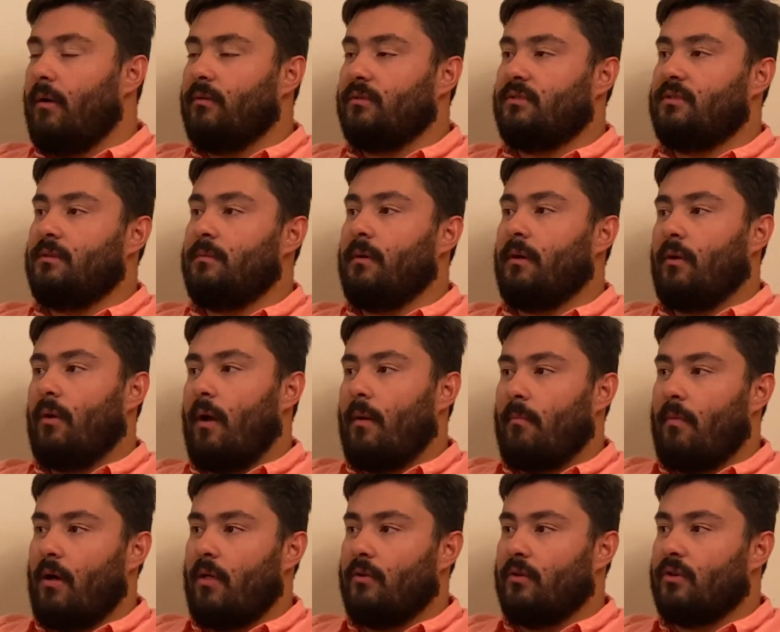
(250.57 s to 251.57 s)
would see my
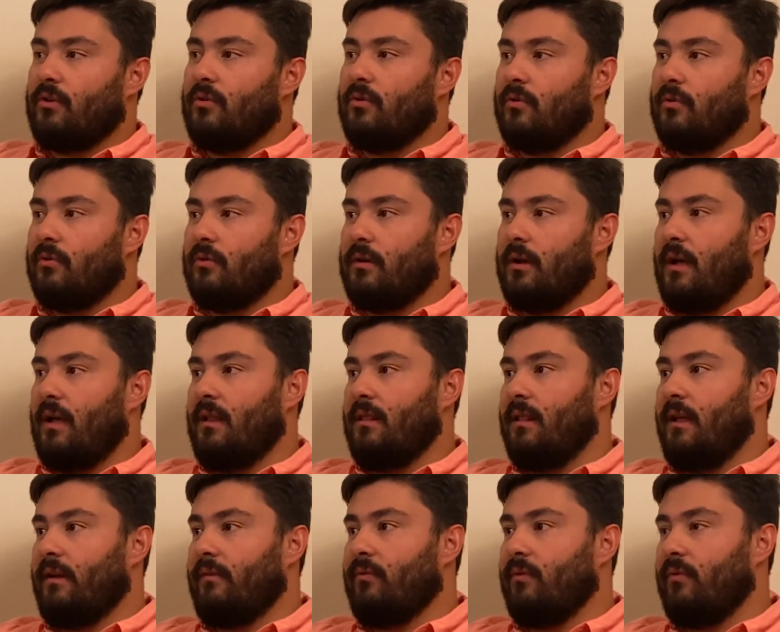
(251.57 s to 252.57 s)
grandmother cook, and
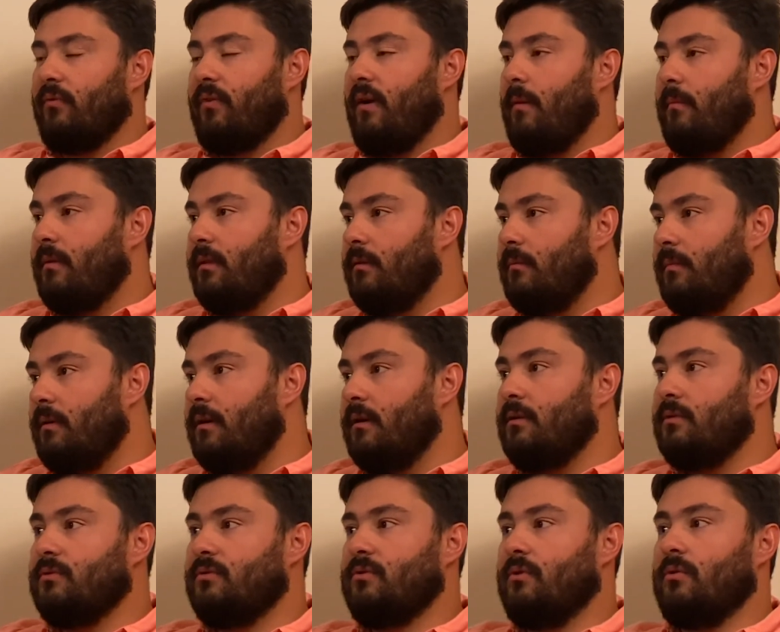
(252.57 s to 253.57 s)
for family
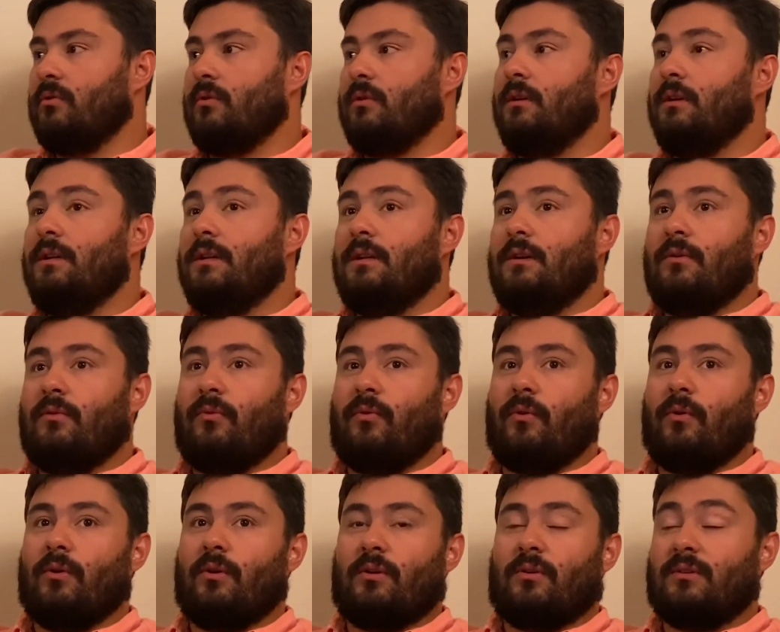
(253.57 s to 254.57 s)
meals or
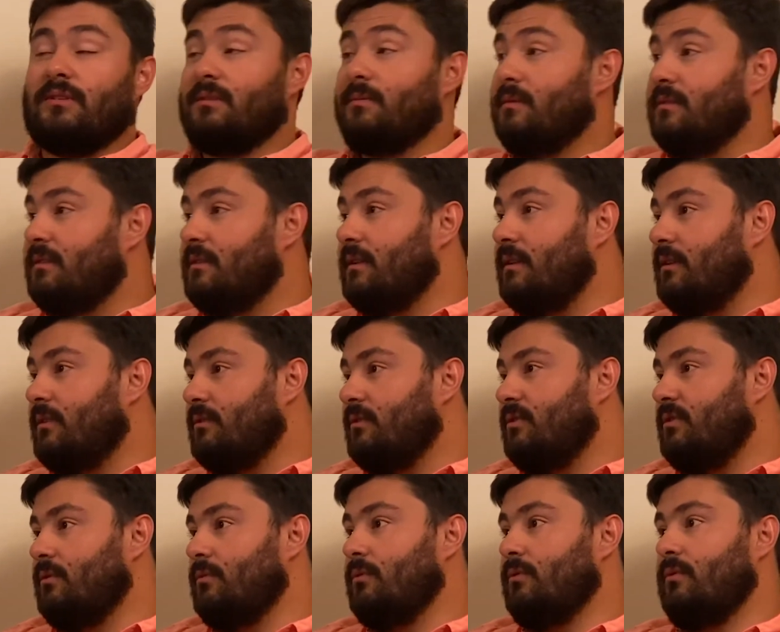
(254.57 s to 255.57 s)
for Christmas dinners,
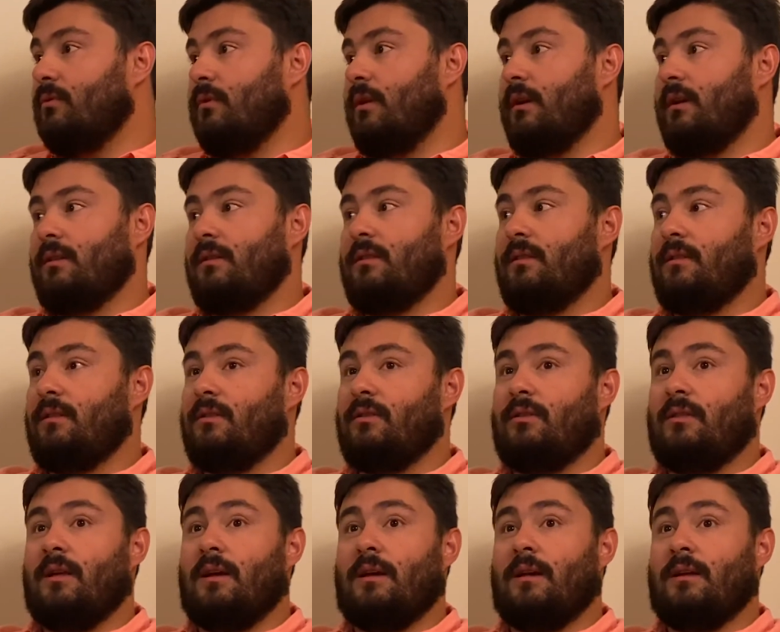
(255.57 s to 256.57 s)
she would do
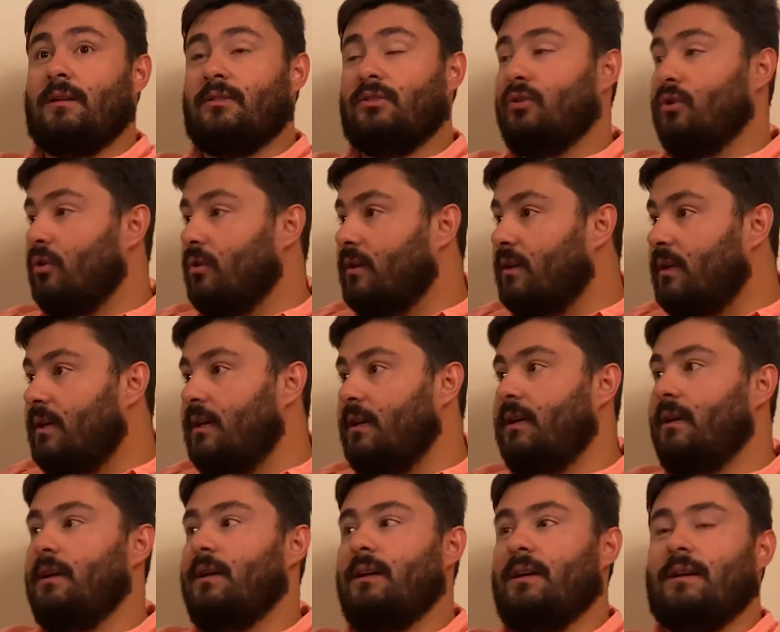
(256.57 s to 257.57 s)
the
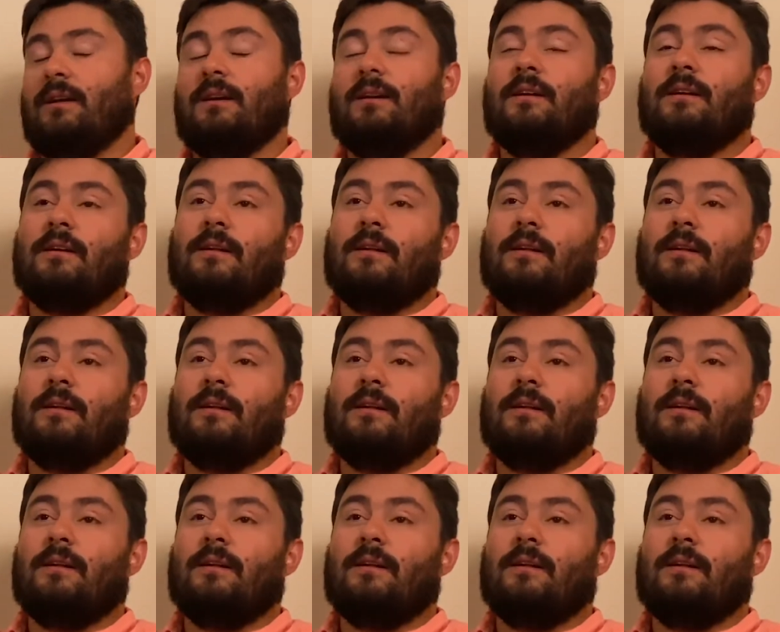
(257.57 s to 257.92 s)
turkey